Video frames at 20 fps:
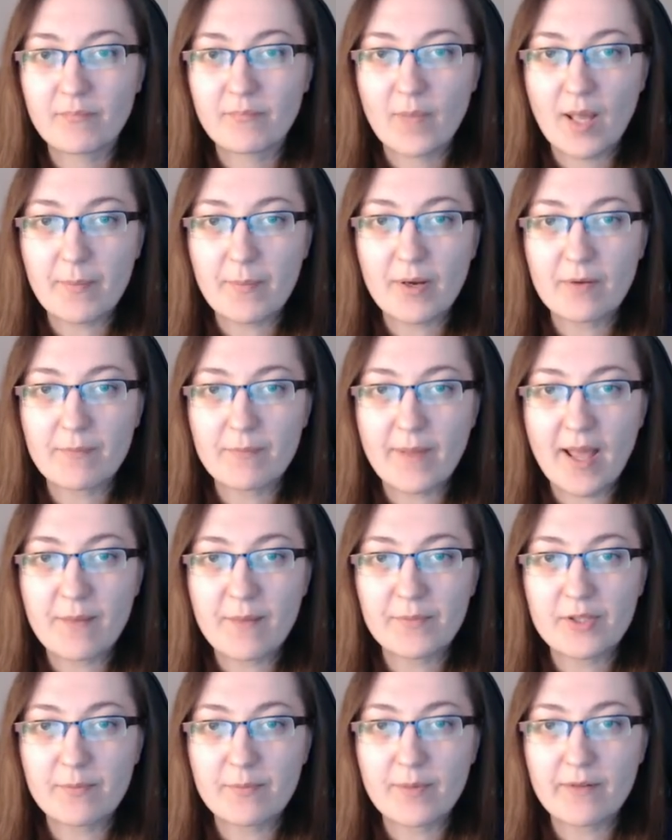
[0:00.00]
About Bam
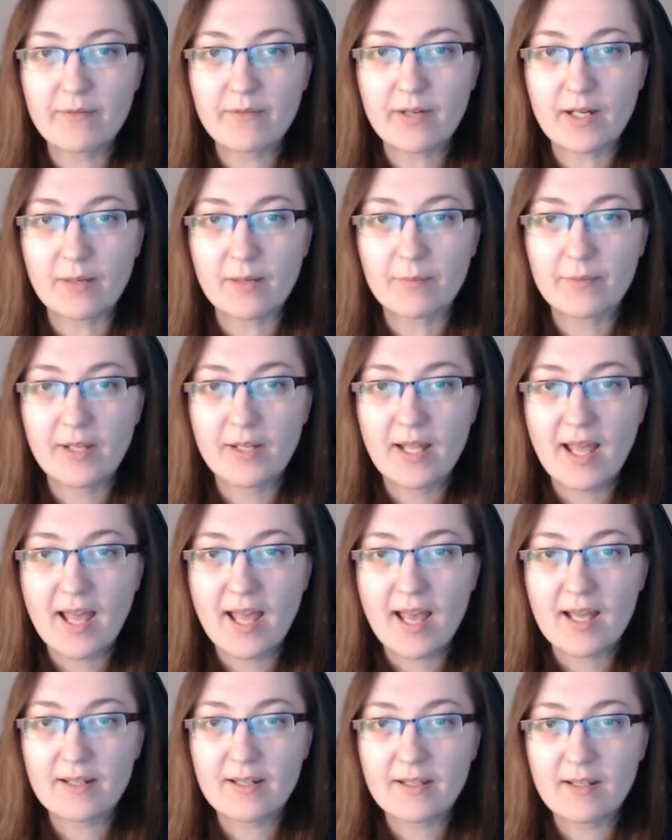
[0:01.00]
Sparrow
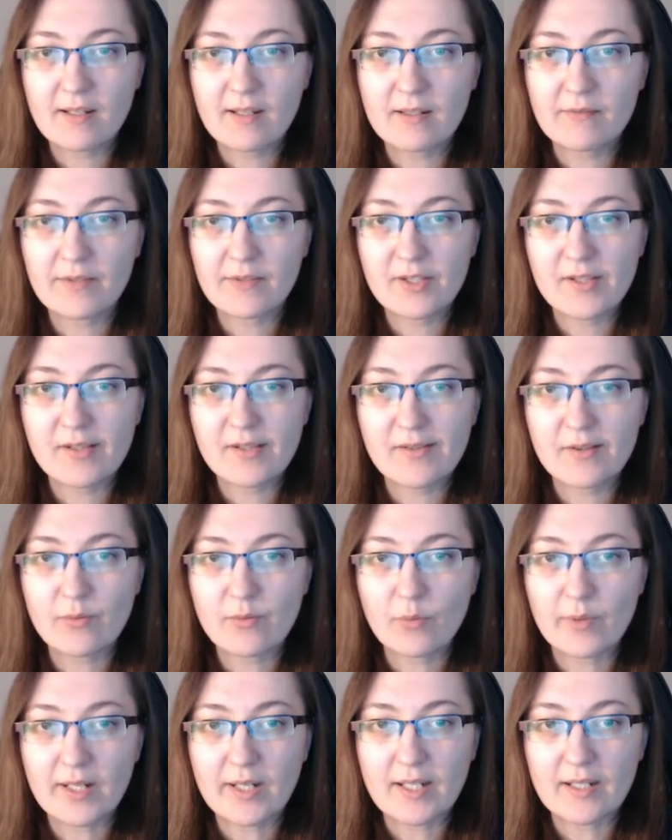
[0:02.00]
at the end of season
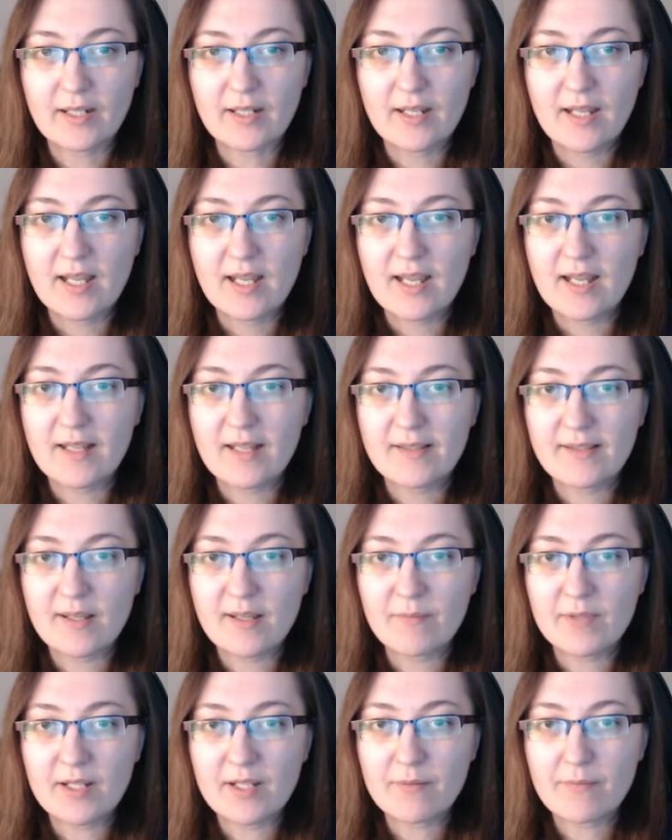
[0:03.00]
1. It
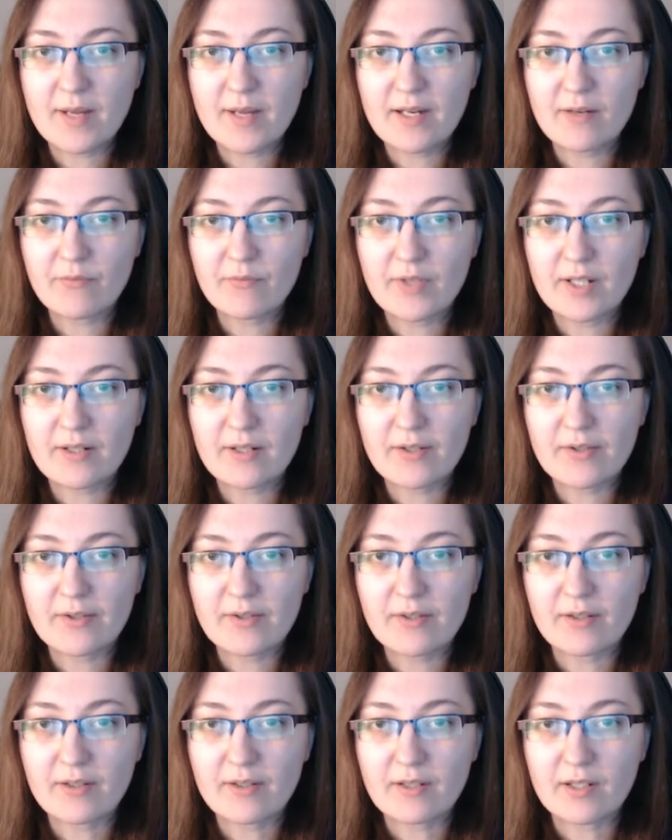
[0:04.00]
seems that many readers
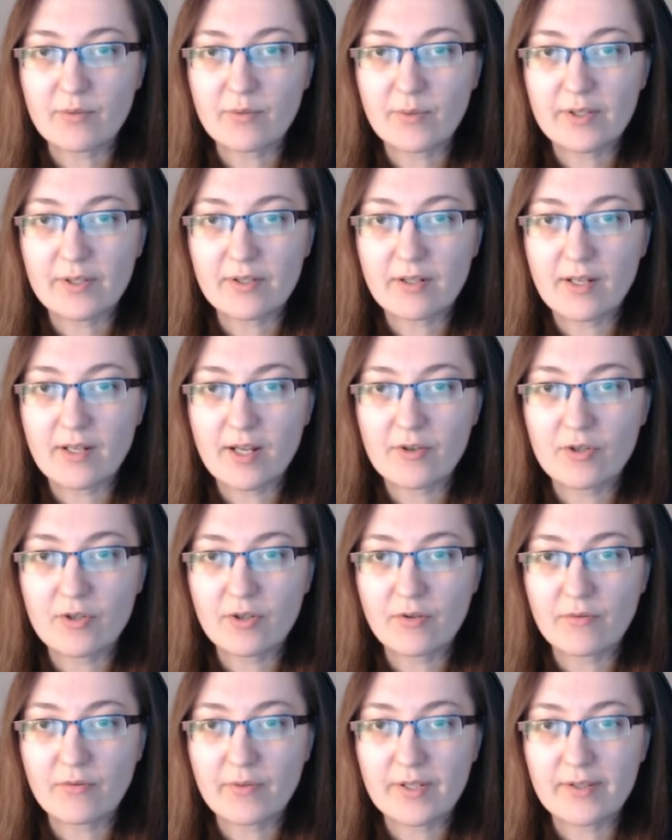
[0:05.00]
thought it was a natural
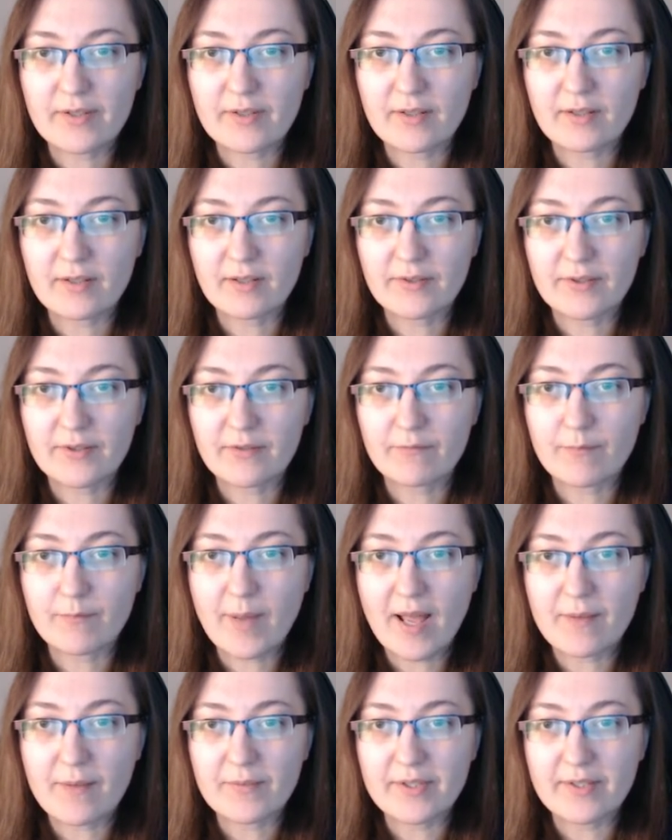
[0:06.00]
result of
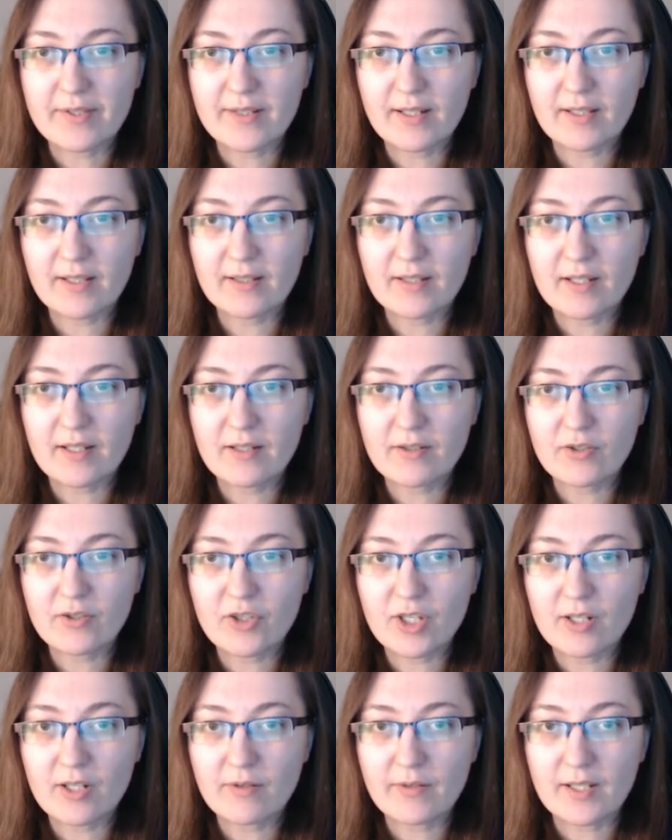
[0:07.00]
Bam's talent and
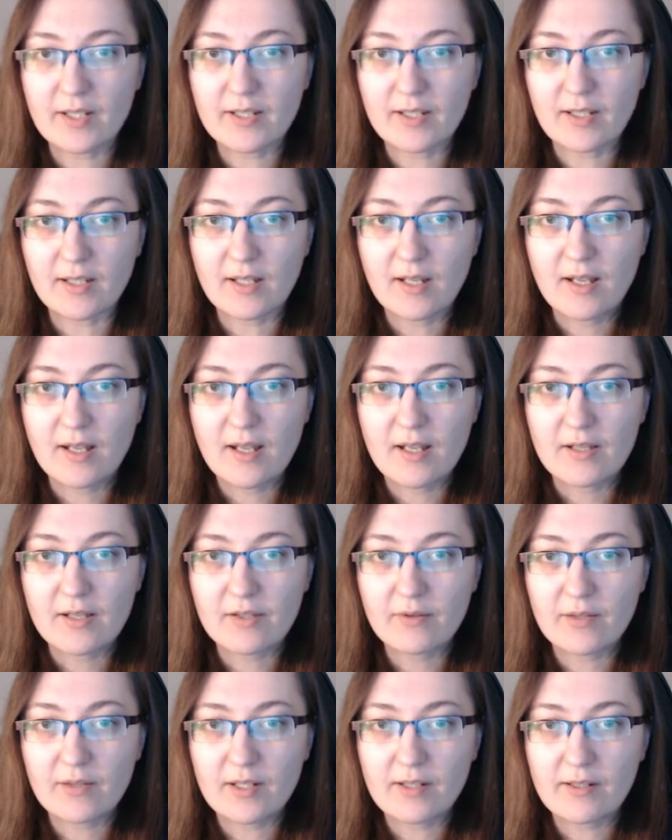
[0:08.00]
ingenuity, so
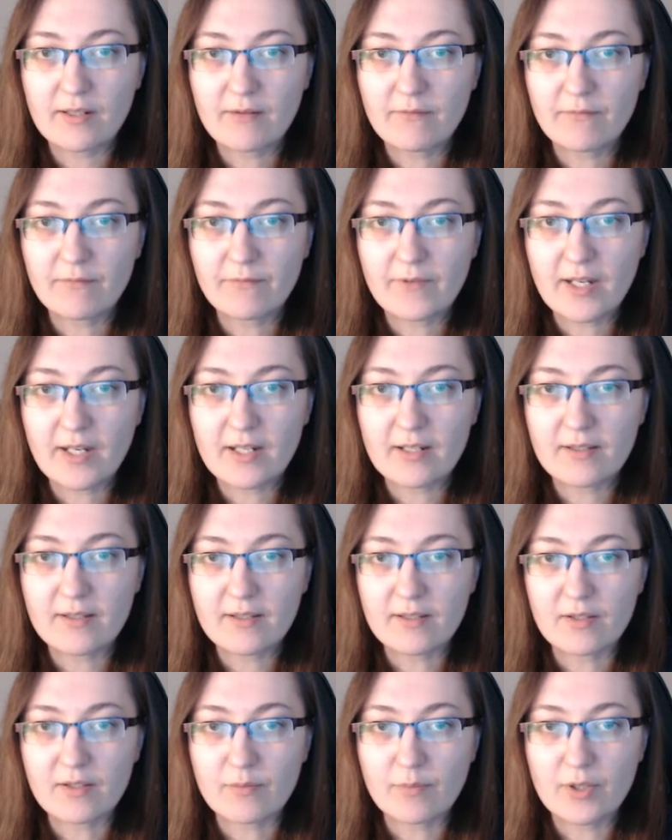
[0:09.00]
they didn't find it
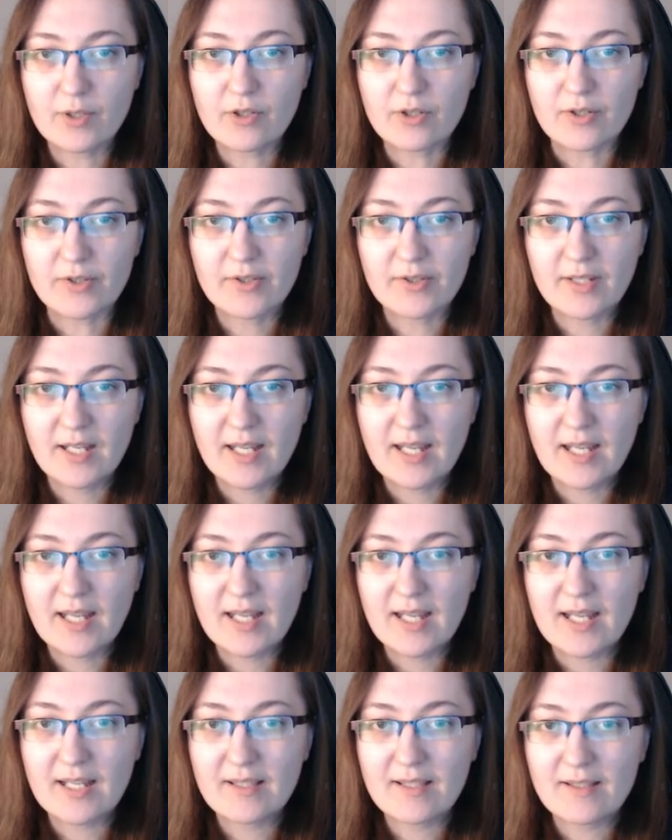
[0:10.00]
suspicious.
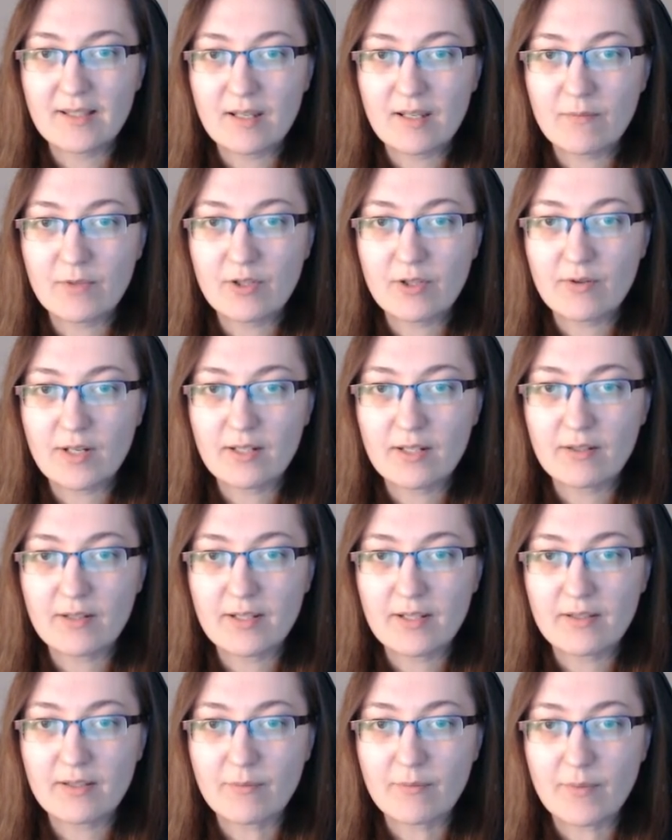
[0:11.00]
It seems you
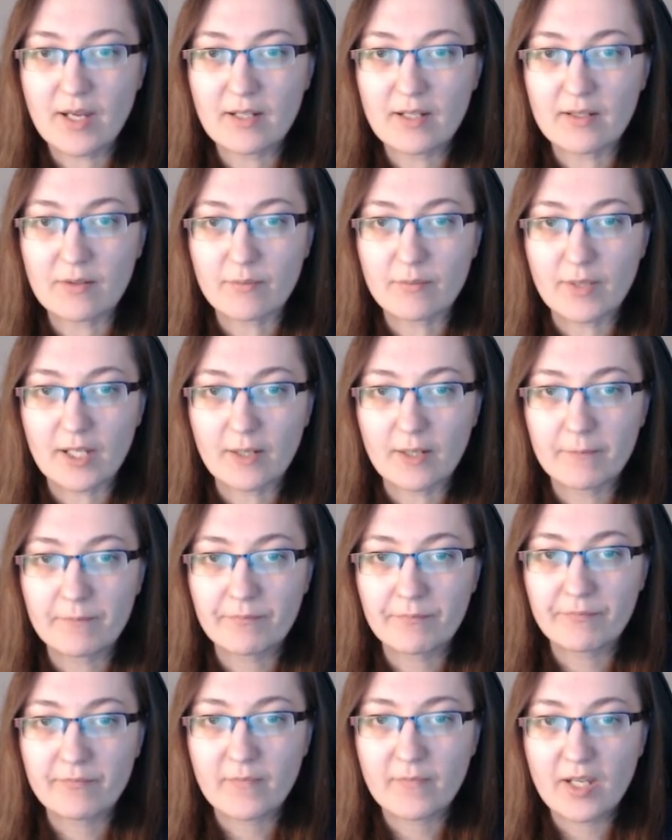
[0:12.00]
underestimated me.
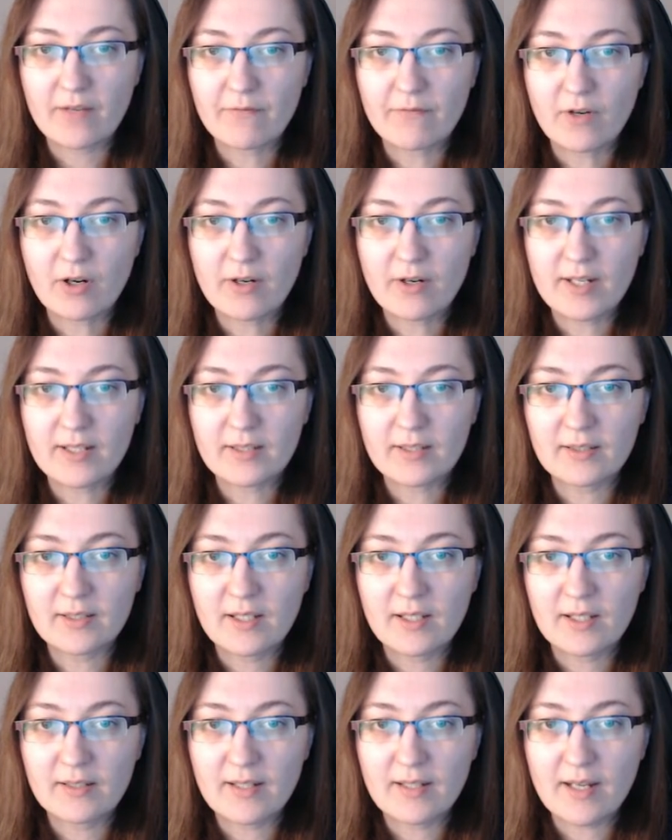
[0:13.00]
If Horyang
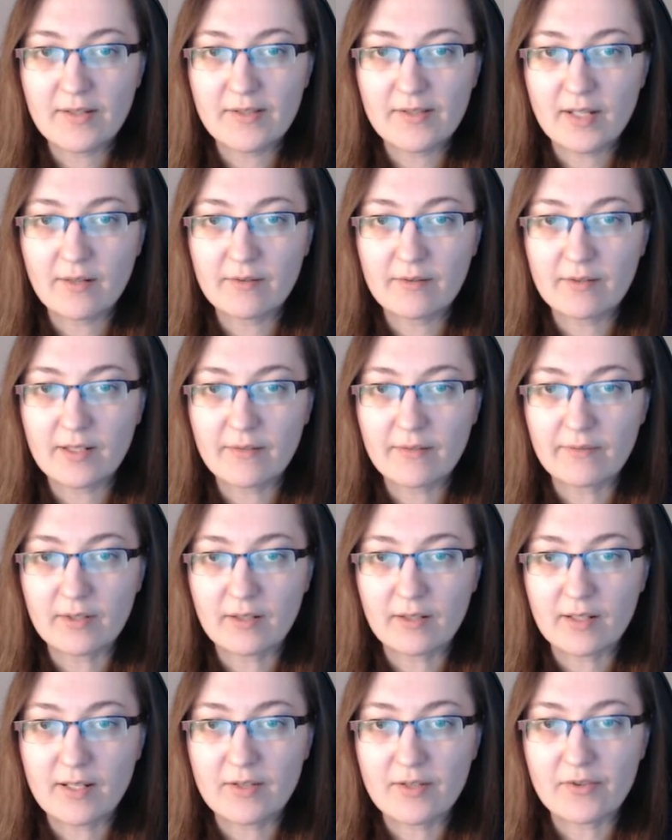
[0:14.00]
takes out the devil,
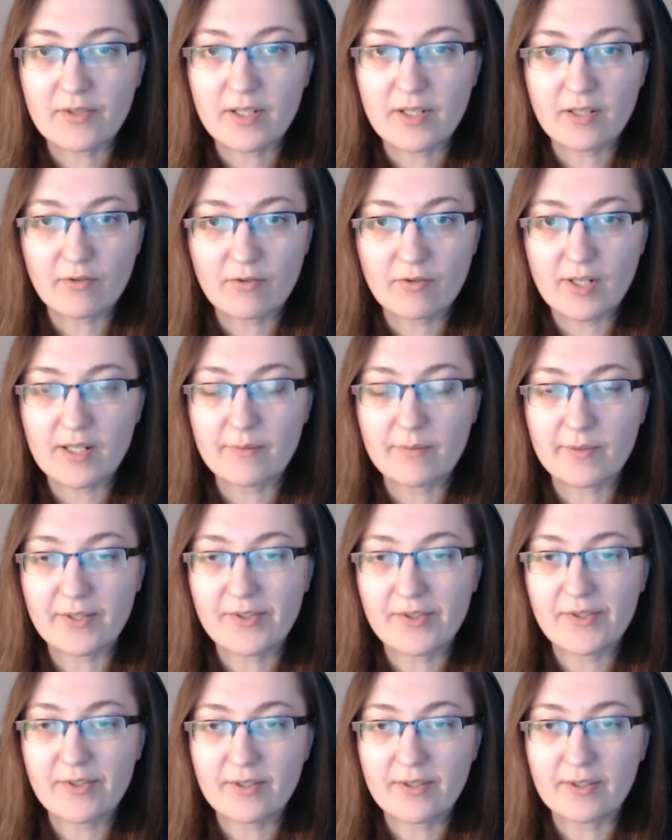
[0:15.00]
he's incredibly
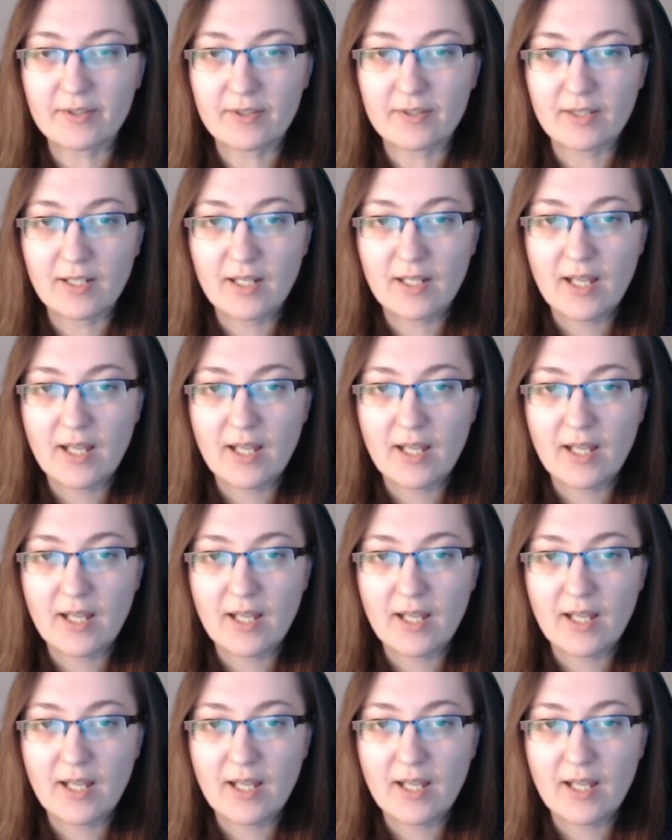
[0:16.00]
strong.